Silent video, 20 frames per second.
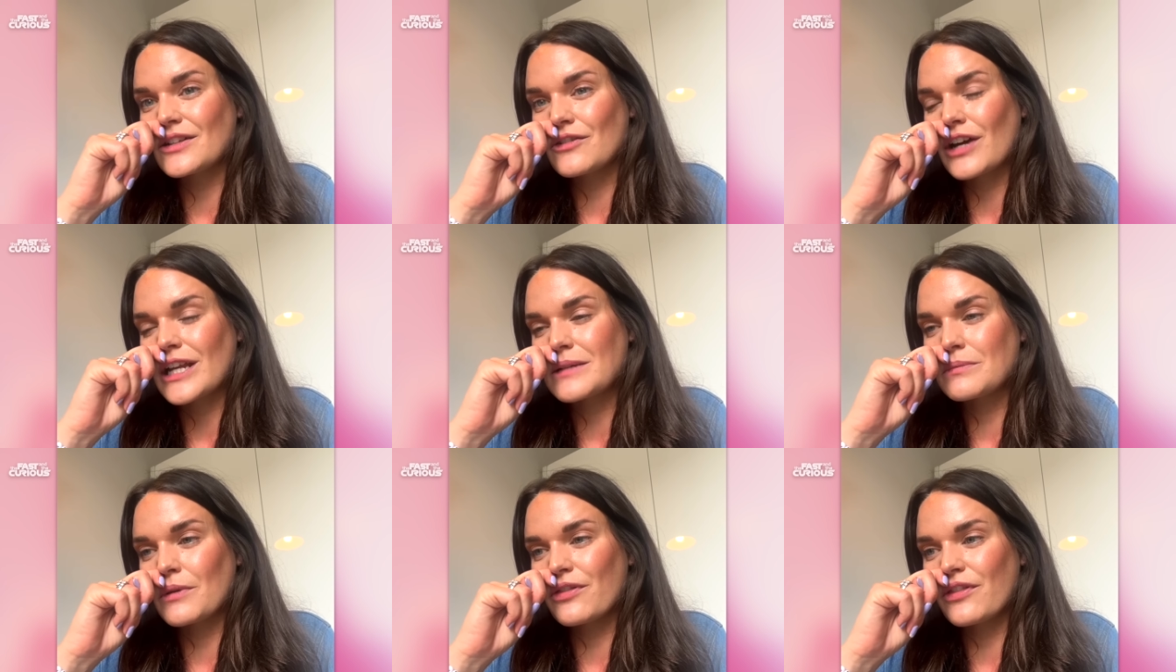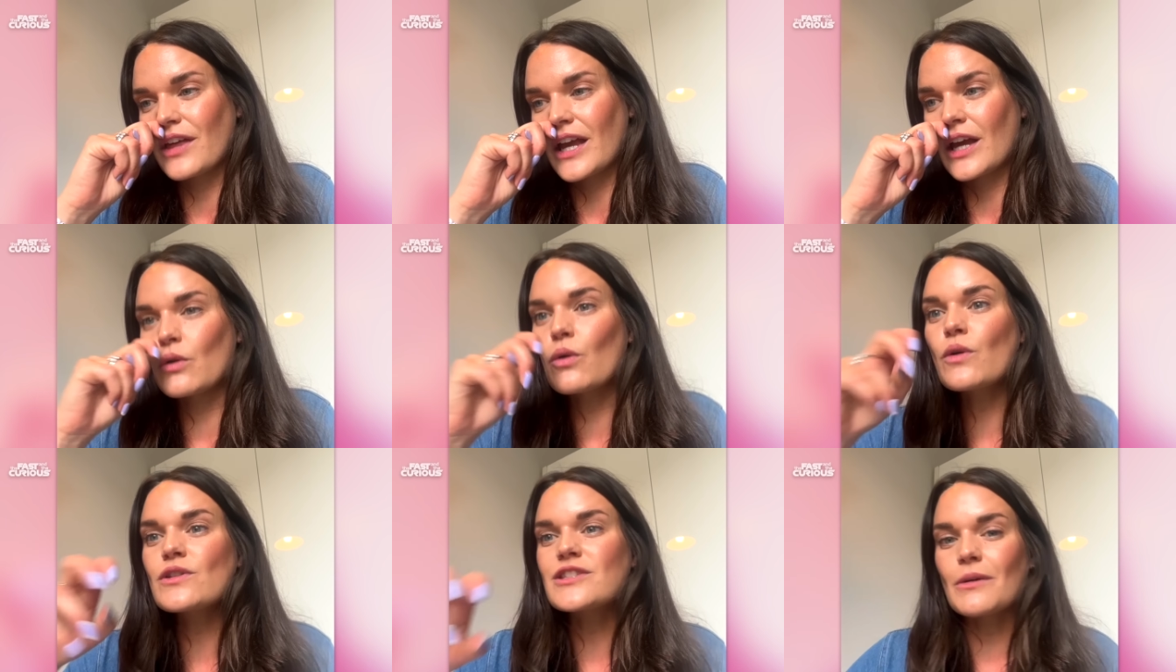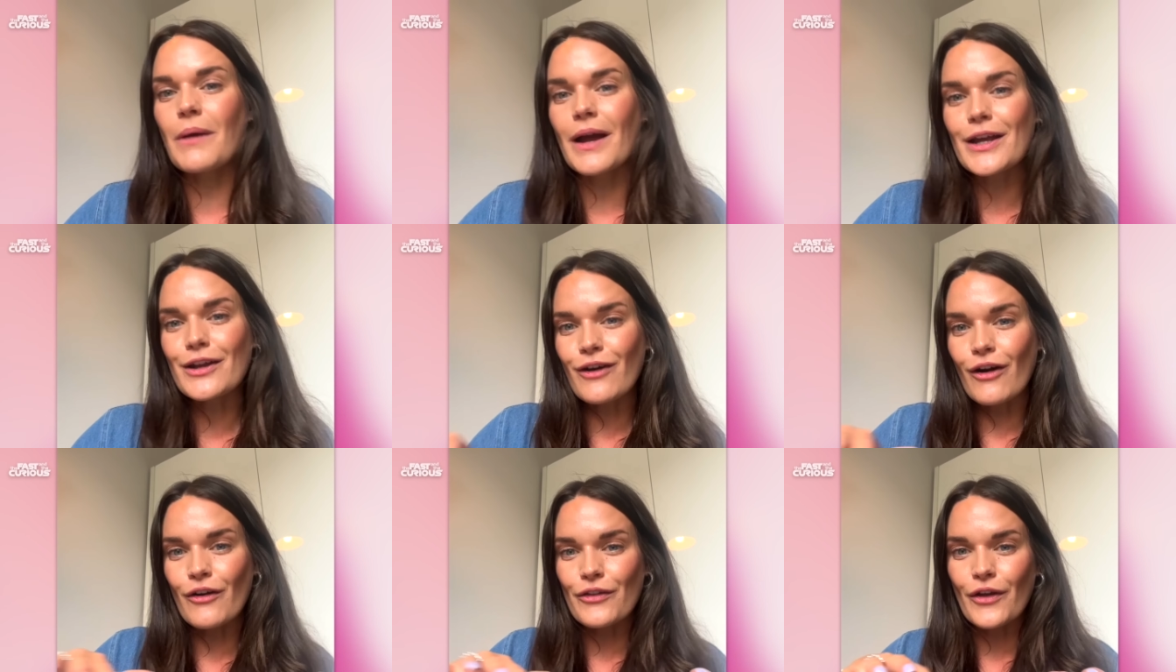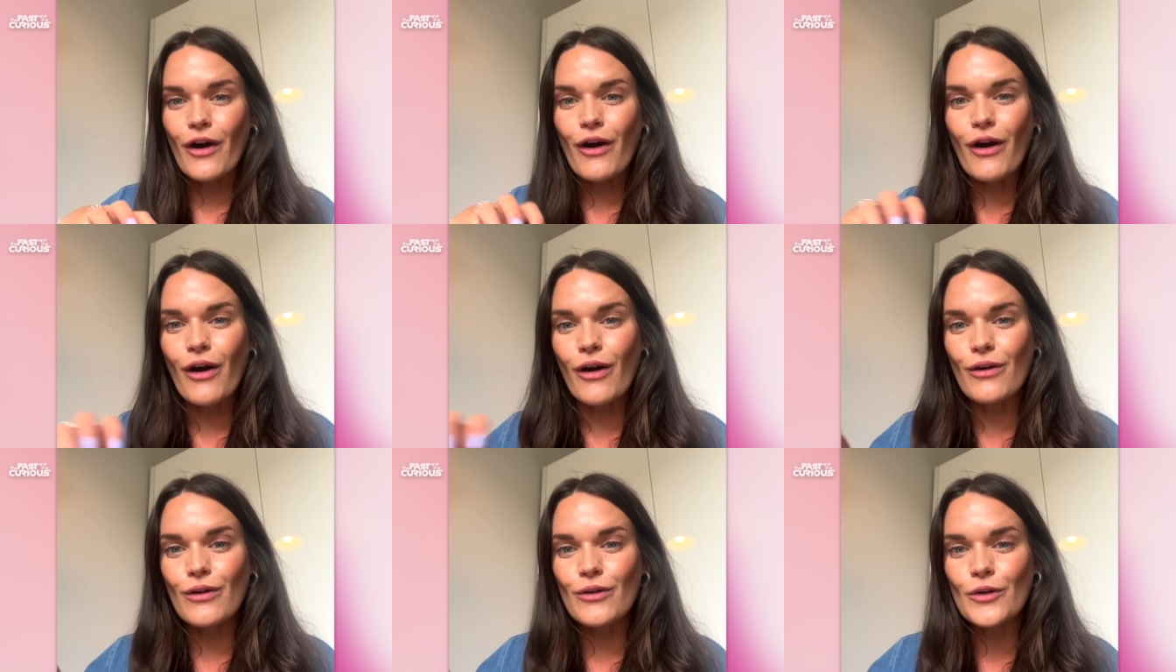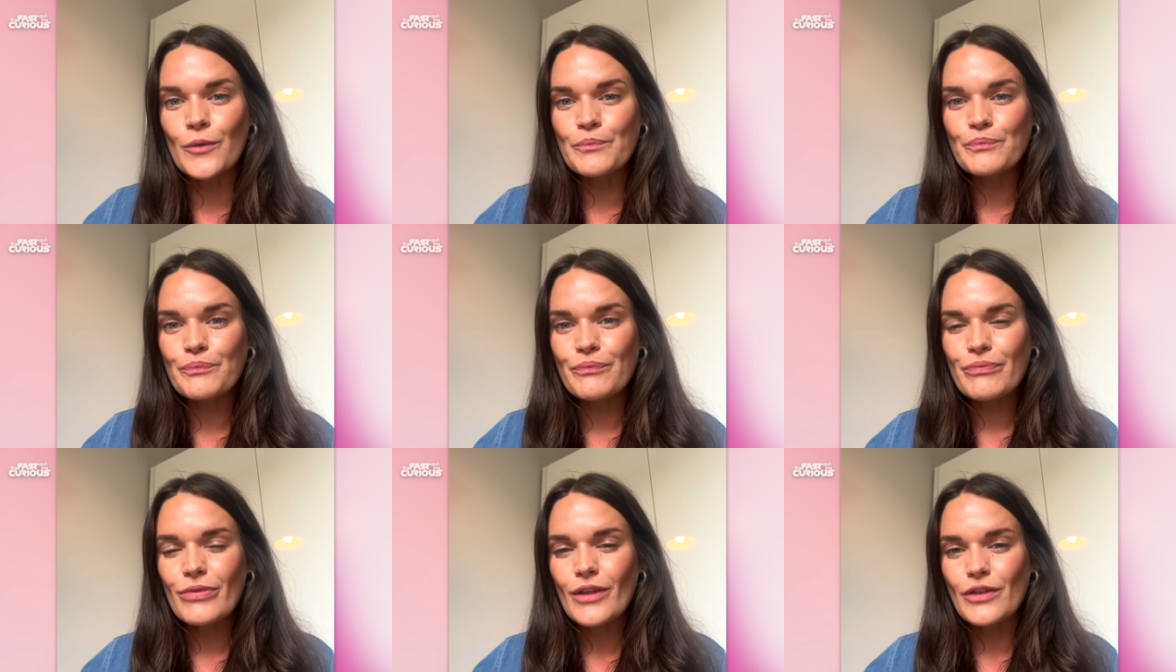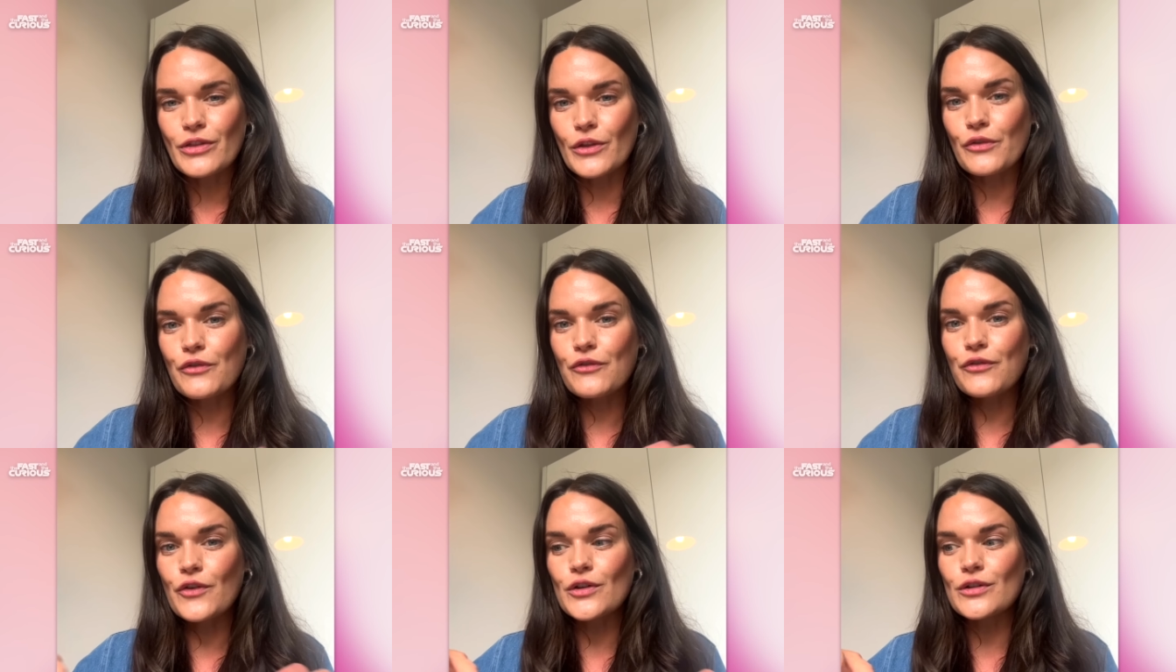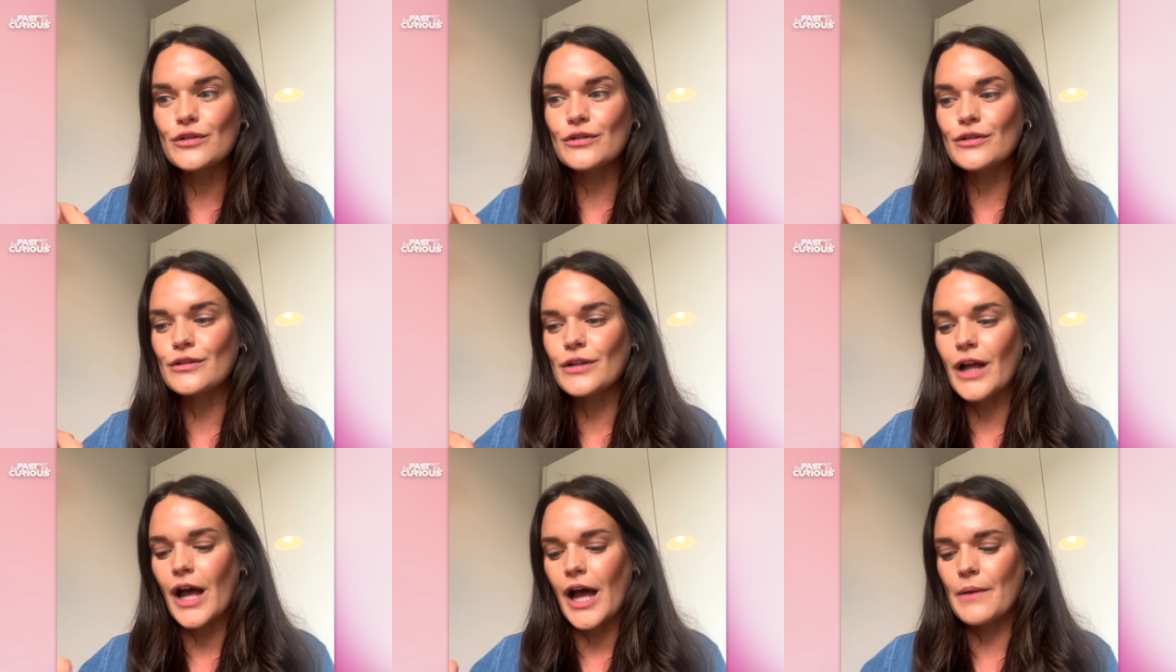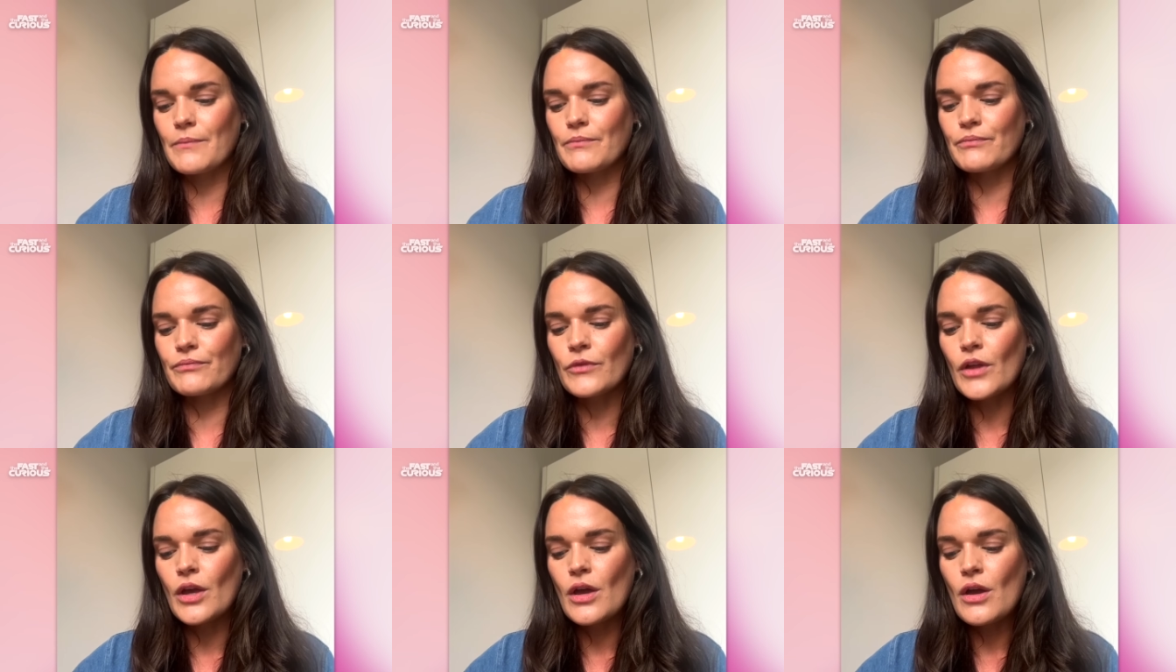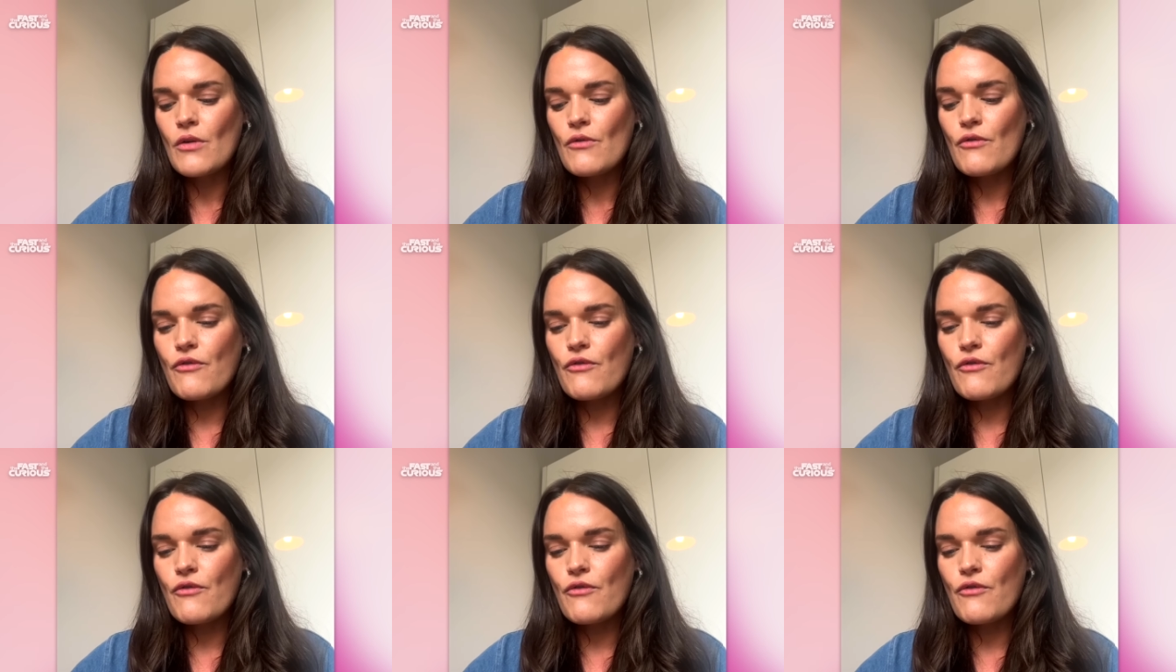it's incredible thing. And also, I got the whole the full um,